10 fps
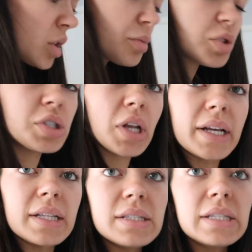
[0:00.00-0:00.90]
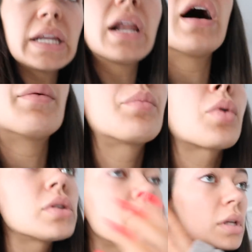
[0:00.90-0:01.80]
I'm just going to do like concealer and
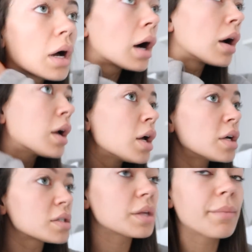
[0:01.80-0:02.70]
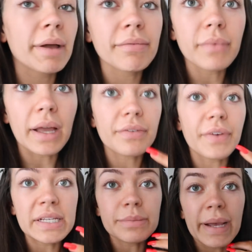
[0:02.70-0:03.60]
bronzer so that my like
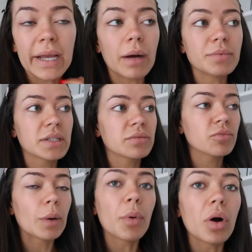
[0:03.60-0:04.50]
face makeup doesn't rub